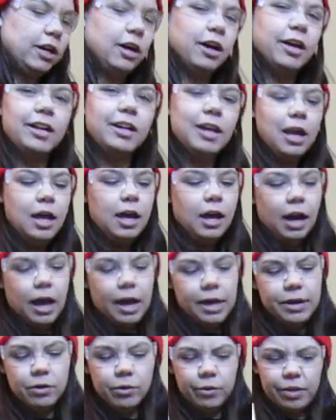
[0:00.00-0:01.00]
cut.
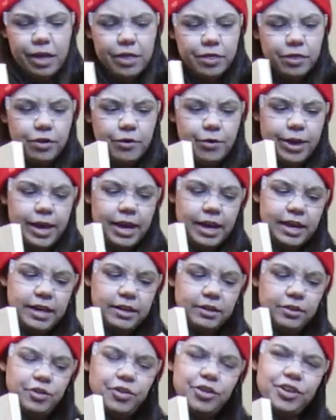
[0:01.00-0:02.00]
I know that you
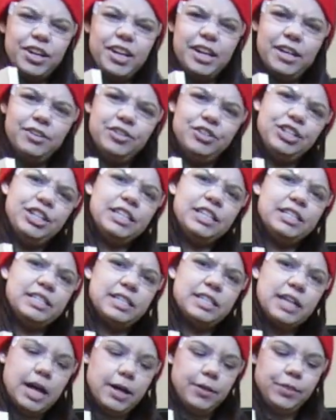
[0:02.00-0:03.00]
can create
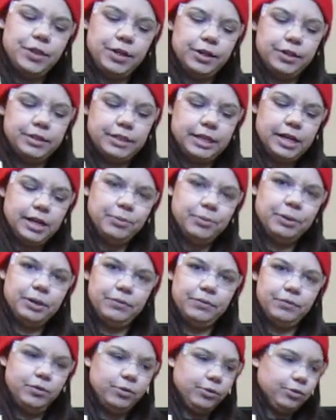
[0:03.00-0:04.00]
jigs out there to help
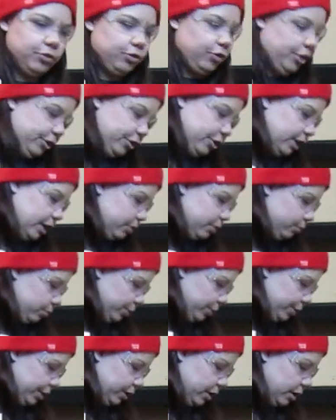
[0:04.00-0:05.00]
give you a straighter cut
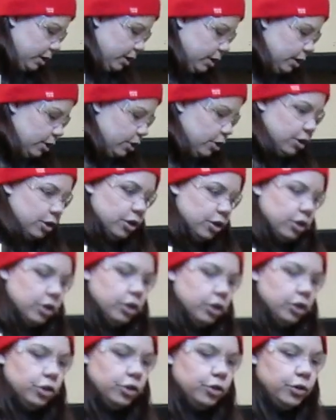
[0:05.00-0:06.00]
when
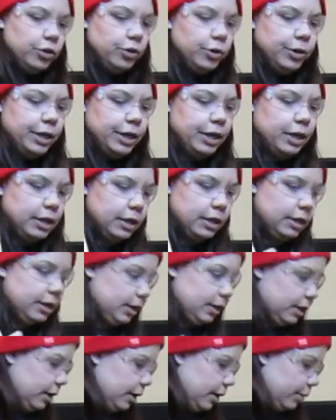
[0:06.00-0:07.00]
you do
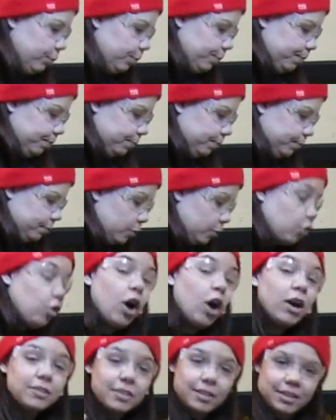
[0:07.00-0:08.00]
uh,
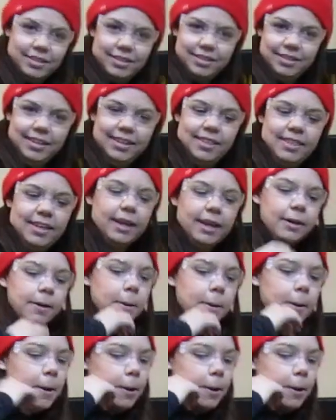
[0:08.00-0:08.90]
cross cuts like that.